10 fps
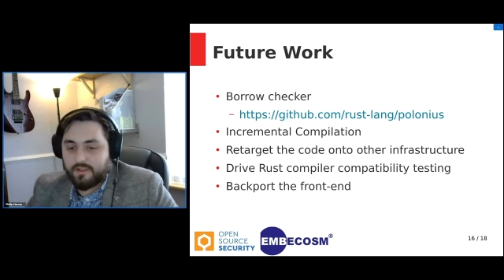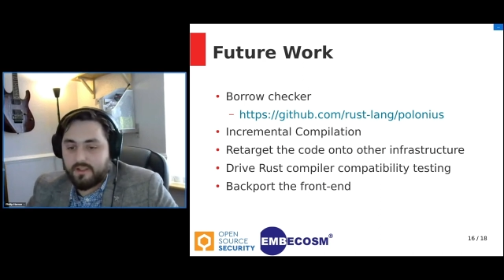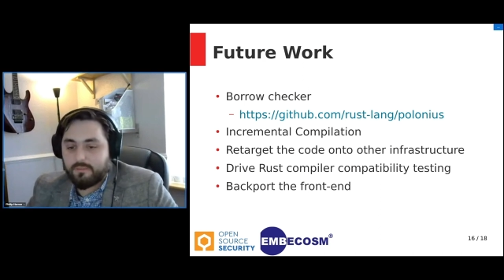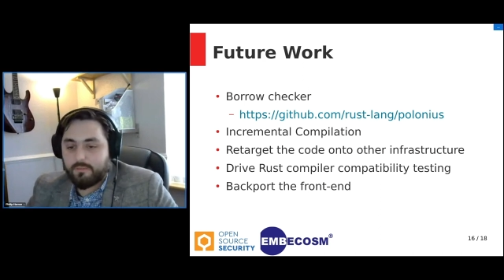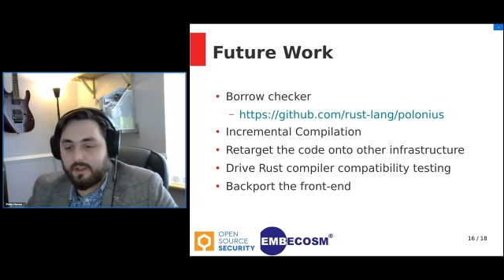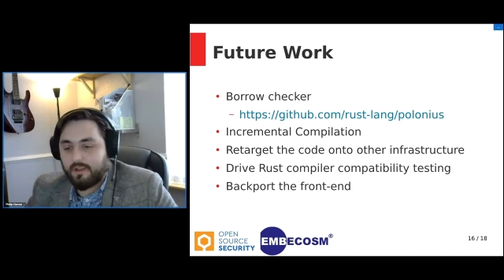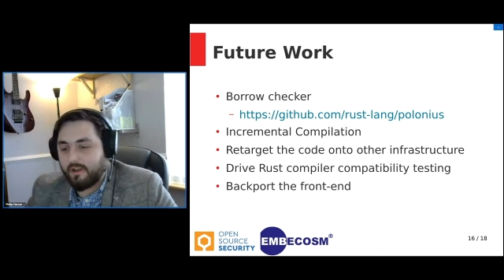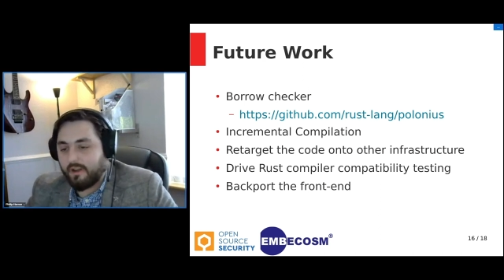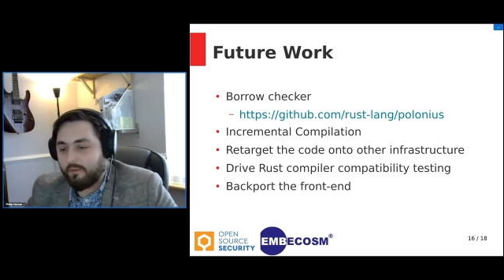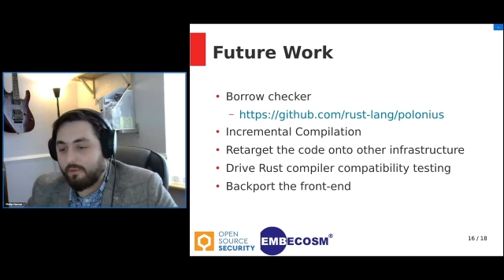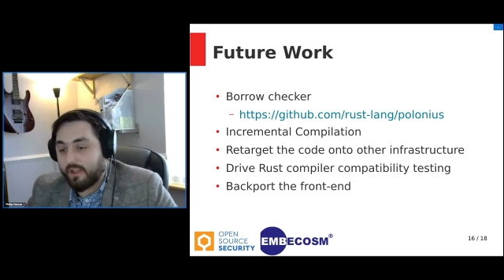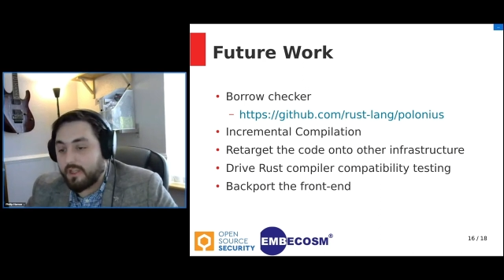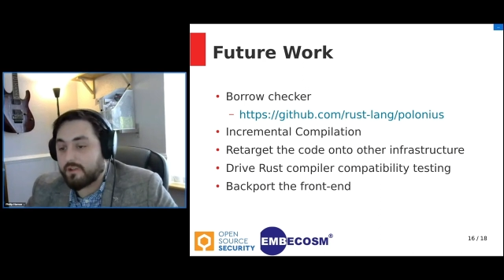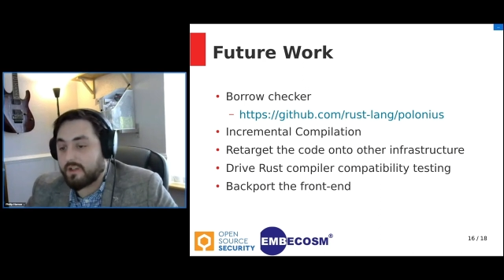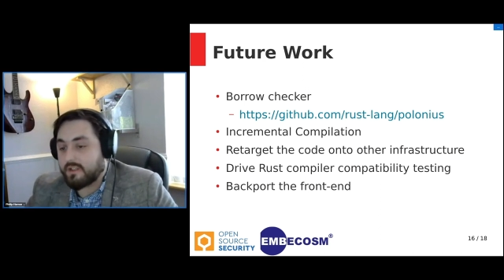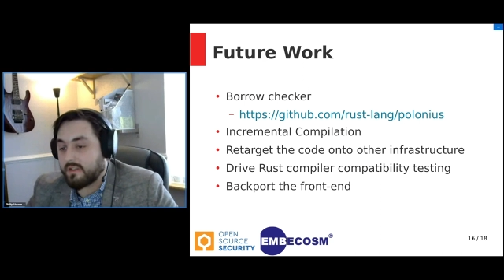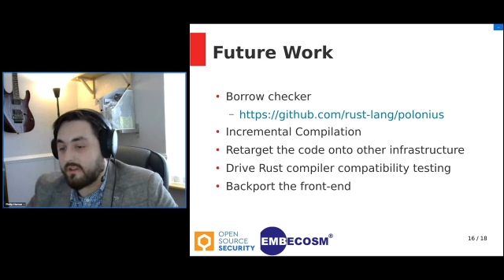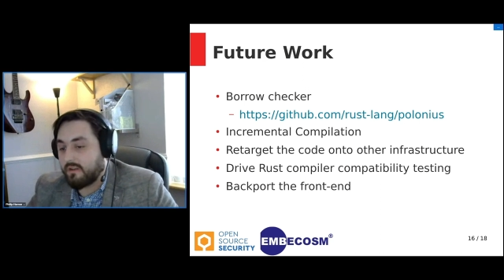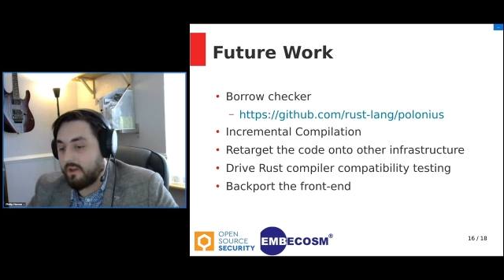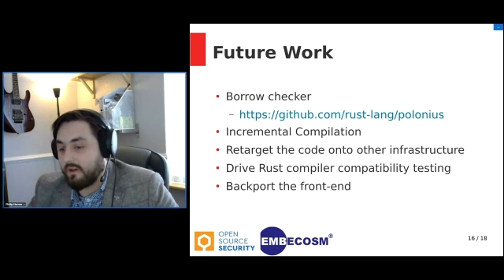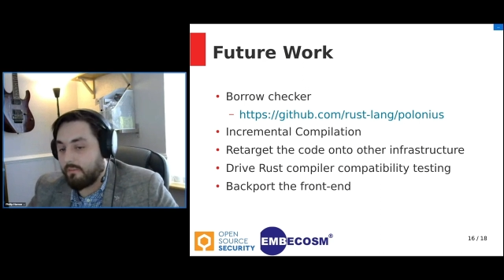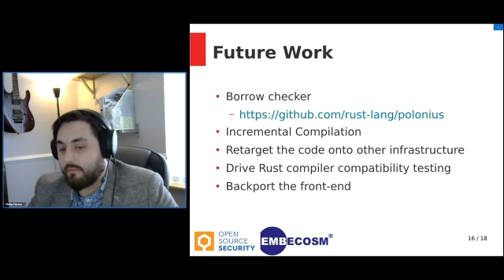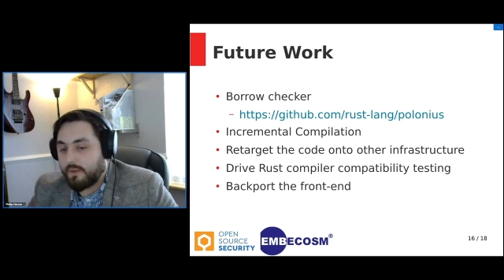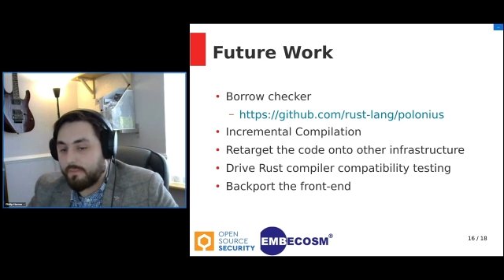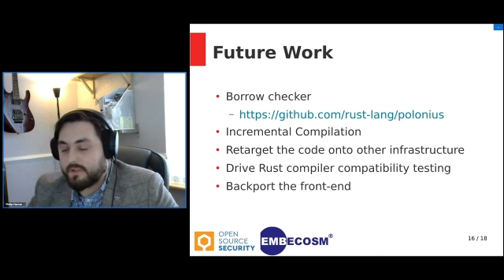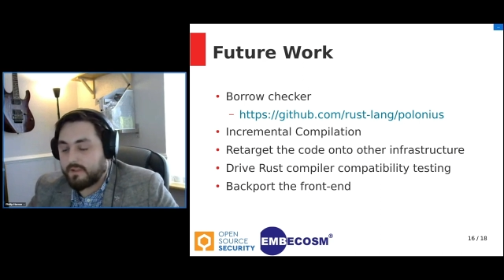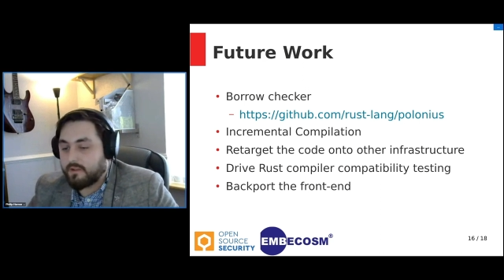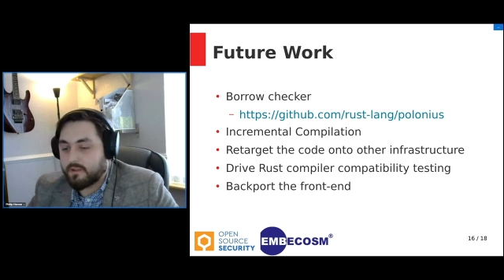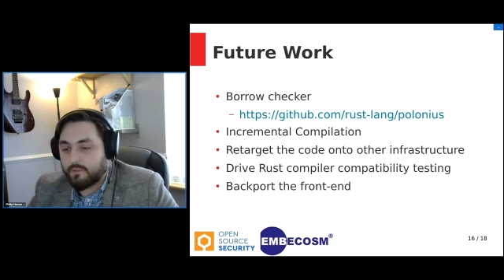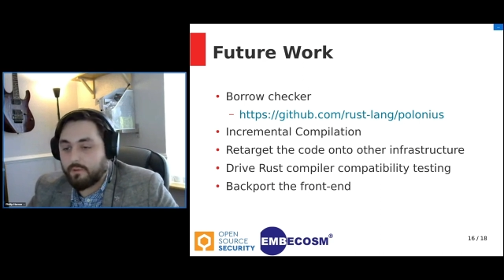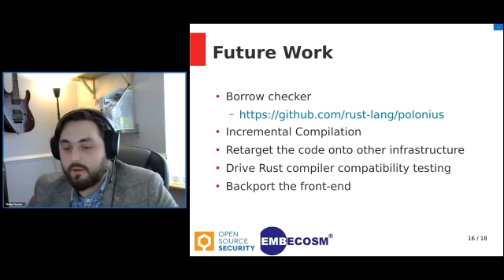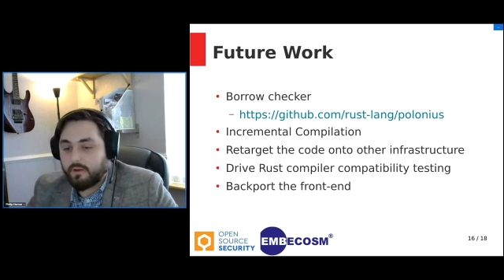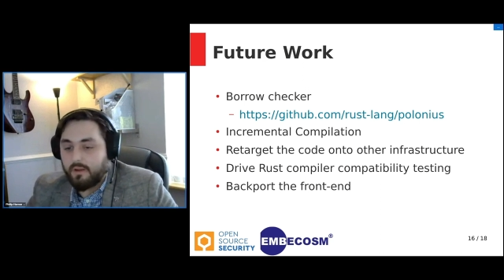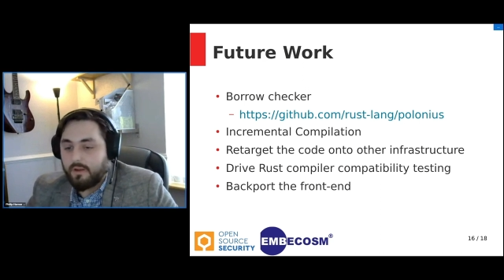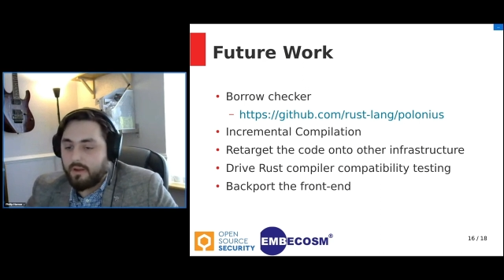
He's been really interested in MIPS and so on.